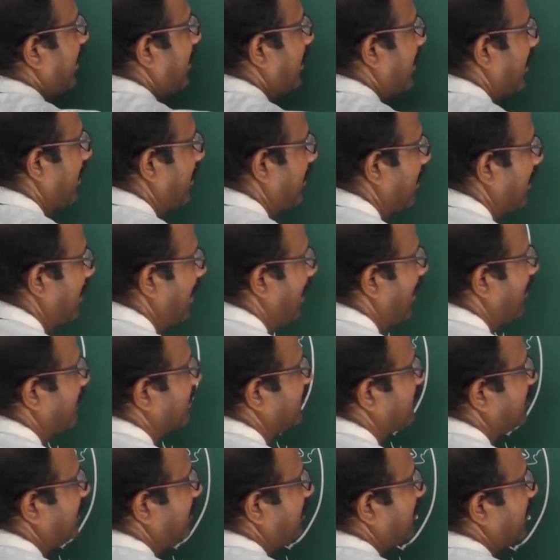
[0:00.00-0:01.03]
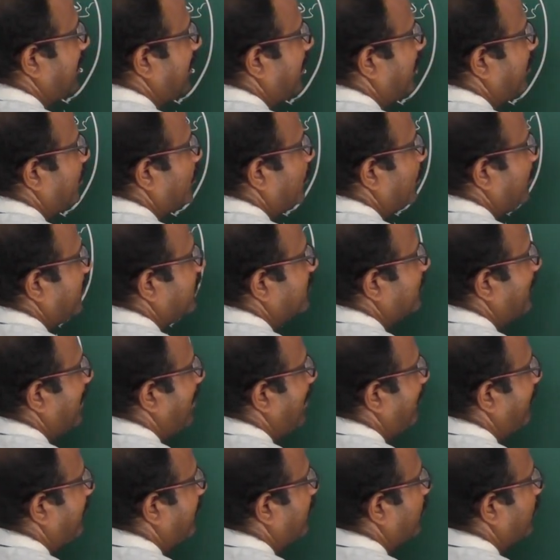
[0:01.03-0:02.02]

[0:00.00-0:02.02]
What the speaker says: am seeing that 2 is mapped